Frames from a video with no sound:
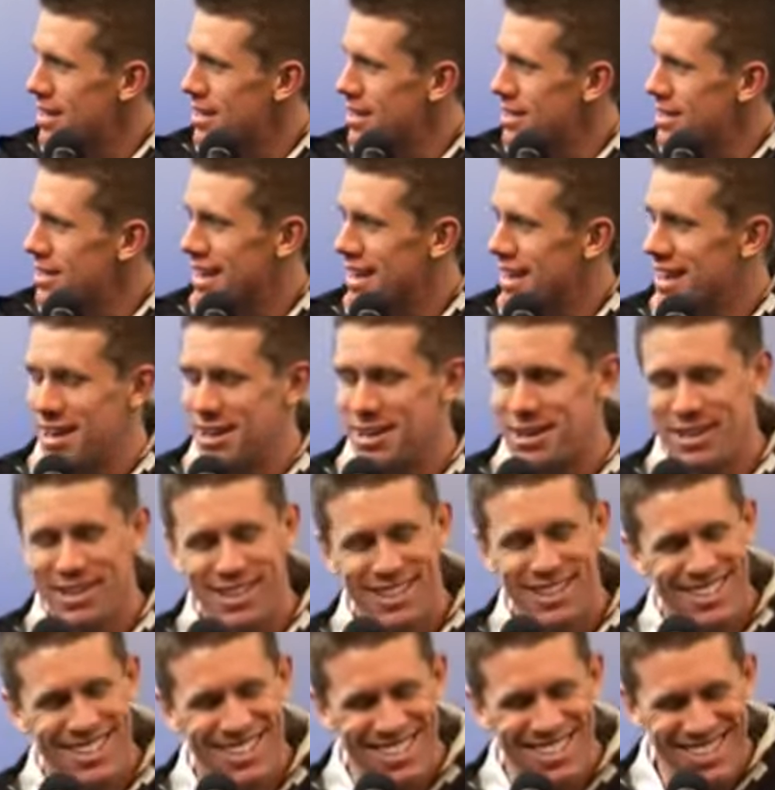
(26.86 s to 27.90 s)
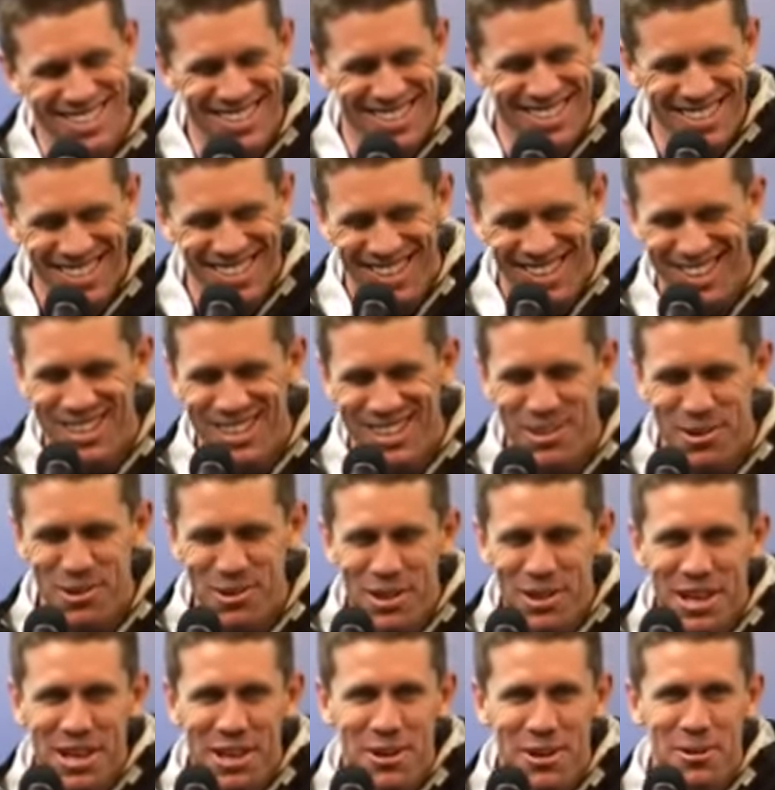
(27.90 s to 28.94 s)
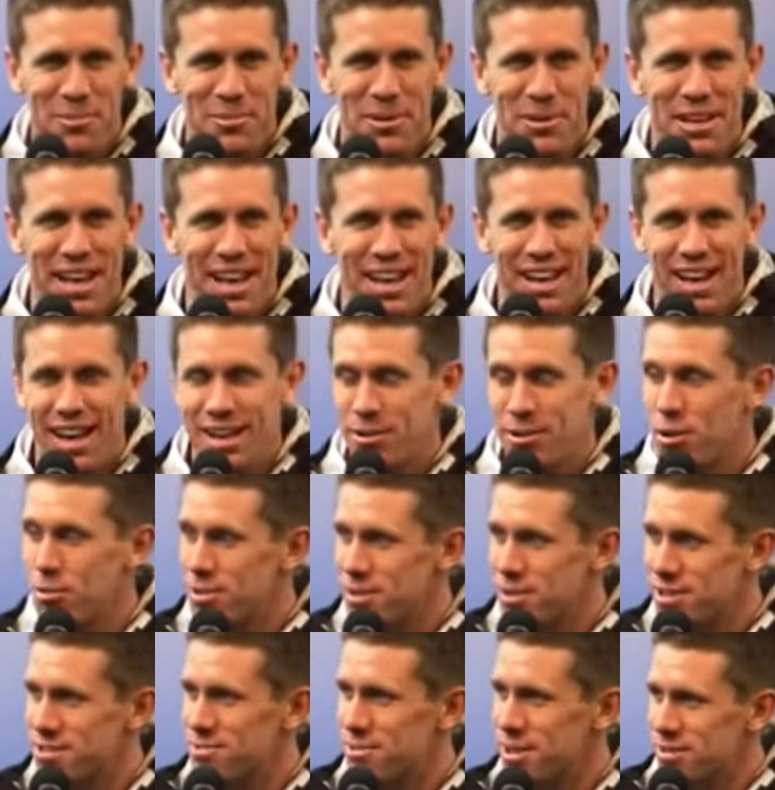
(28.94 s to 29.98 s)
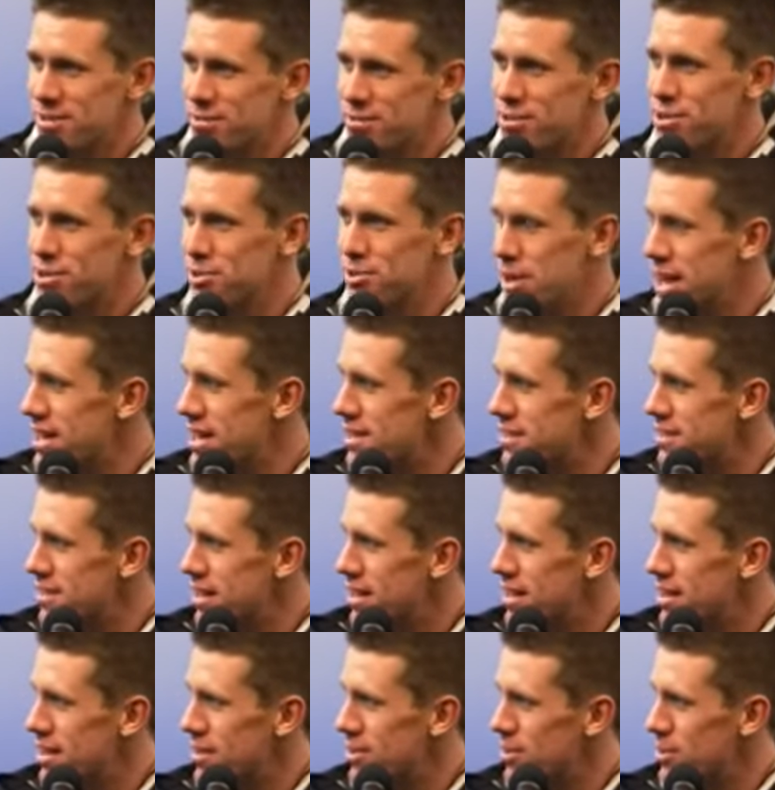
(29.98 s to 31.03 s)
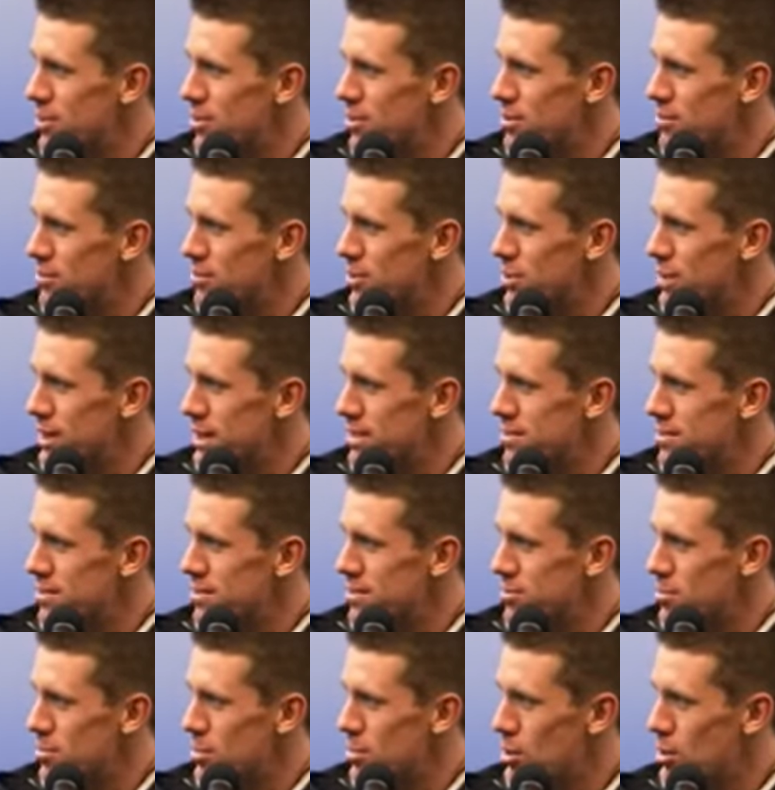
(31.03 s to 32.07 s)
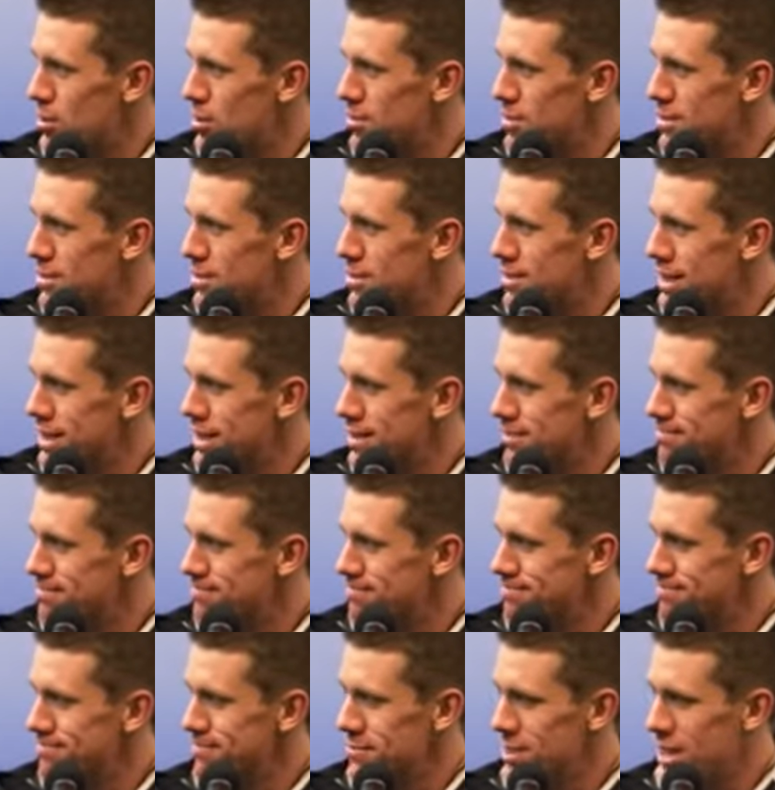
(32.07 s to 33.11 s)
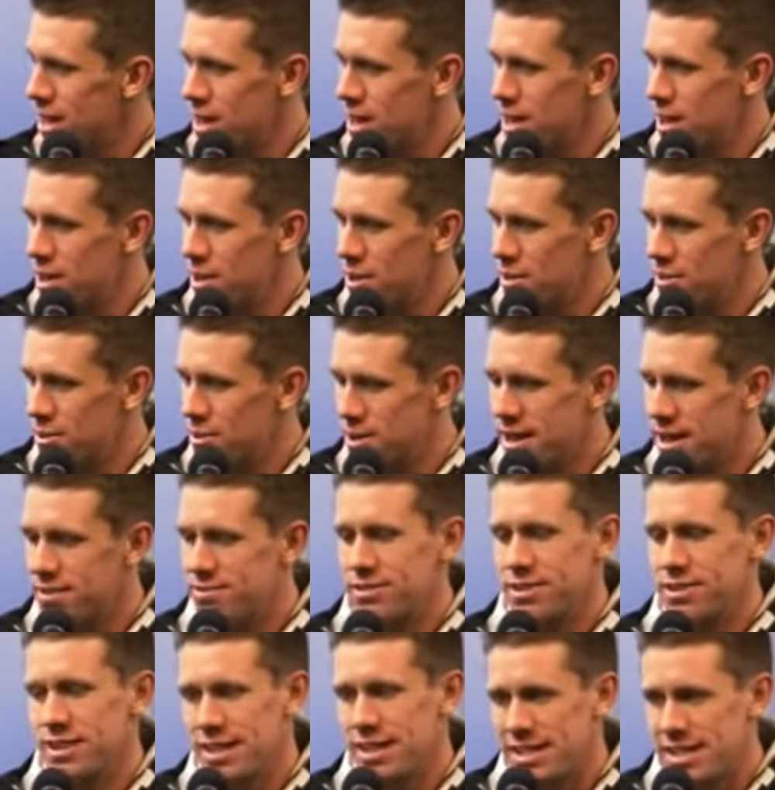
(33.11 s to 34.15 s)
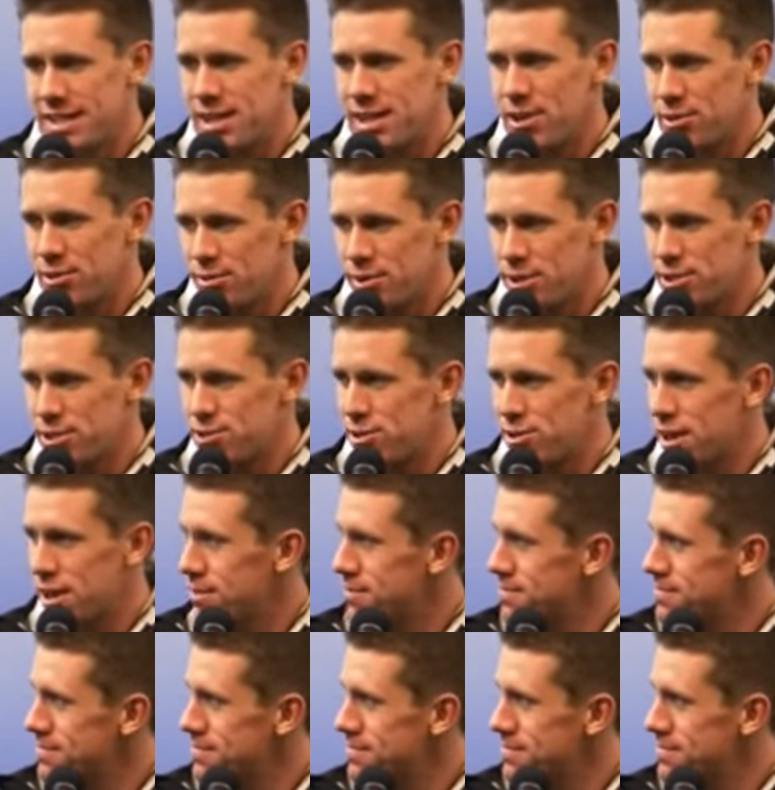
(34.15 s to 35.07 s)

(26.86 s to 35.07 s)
Yeah. Don't lay it on me. I hope it doesn't rain for 2 days. I don't know what the forecast is tomorrow, but we'd definitely like to get on the racetrack.